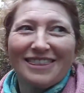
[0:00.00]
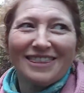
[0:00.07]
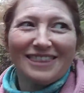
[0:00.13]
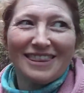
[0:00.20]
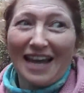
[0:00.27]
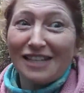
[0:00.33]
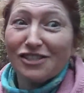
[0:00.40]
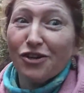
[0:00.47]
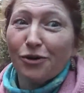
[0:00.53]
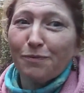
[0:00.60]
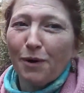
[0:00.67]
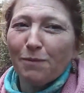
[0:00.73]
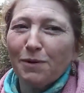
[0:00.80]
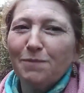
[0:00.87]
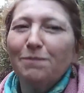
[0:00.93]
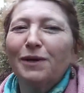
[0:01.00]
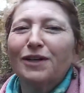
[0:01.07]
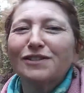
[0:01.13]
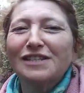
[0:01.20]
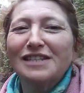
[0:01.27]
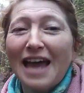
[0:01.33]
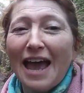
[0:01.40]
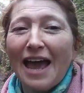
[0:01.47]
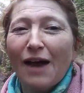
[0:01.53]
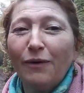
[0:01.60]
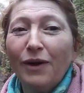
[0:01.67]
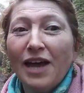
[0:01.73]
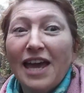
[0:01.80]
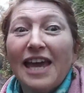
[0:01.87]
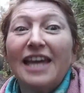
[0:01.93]
that's not a problem because now
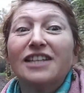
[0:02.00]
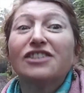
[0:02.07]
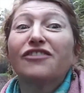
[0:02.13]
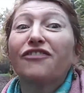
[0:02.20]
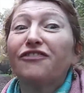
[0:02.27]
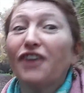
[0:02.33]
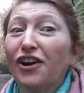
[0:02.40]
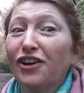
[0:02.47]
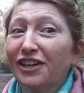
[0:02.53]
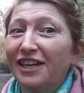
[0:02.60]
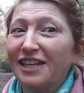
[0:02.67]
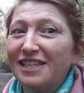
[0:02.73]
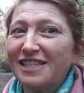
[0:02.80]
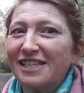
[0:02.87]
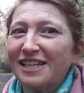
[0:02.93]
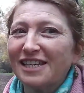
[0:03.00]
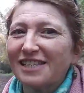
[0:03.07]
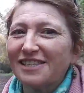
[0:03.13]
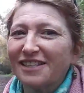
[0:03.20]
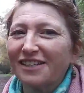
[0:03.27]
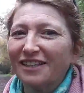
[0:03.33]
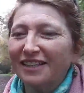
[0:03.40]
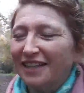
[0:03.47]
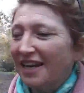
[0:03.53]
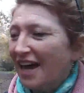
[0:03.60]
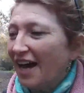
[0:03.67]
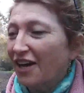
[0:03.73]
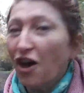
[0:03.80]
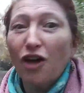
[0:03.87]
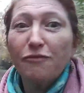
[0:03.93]
it's fungi season.
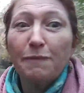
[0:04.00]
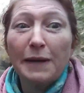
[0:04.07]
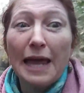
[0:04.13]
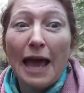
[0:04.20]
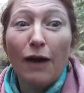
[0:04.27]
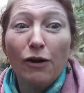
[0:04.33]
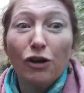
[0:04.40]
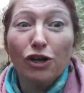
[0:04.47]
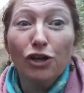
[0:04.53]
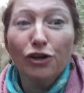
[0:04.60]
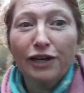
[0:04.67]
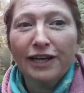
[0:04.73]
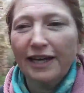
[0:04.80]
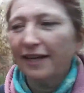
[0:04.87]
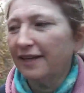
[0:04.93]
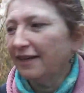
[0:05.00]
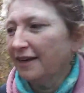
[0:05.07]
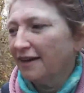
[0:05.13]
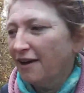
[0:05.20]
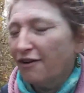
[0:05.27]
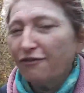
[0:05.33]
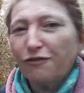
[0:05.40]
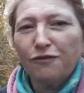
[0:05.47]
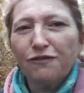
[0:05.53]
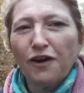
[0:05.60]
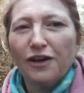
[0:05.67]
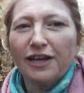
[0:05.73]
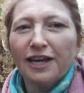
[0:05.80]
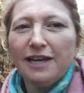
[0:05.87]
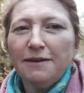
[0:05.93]
And I've been out looking for
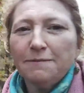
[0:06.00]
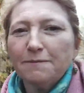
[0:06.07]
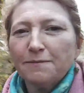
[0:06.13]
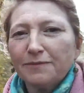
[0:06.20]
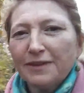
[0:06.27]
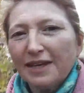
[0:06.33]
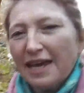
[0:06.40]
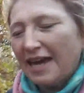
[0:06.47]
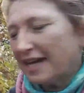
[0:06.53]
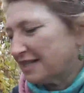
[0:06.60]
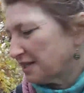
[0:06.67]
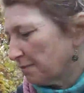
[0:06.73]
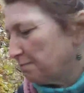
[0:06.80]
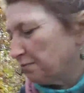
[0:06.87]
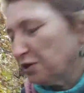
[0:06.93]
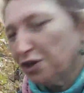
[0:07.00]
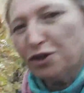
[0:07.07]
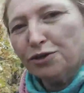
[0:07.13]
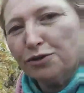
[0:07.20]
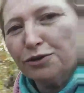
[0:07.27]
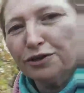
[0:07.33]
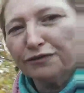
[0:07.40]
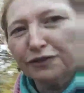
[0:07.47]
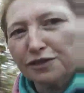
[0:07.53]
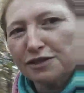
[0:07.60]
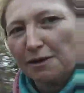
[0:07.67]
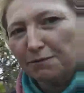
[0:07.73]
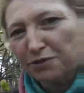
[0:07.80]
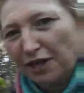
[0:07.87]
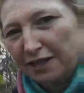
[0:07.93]
fungi. It's a beautiful
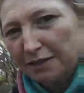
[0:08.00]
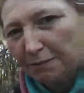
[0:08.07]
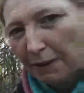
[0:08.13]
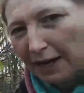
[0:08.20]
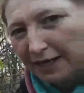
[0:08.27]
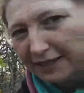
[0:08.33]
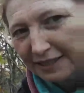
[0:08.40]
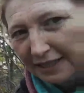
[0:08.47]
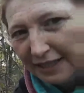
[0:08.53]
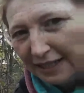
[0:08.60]
subject to paint.